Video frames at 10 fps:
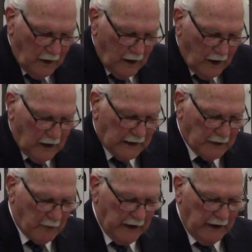I'd like to
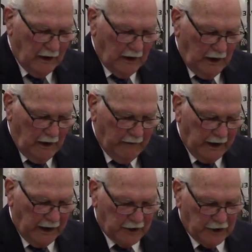read
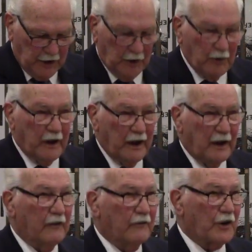Leviticus 2
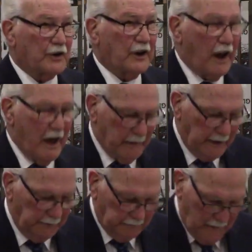and verse
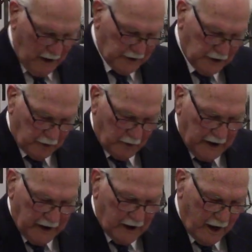11. I'll just read it.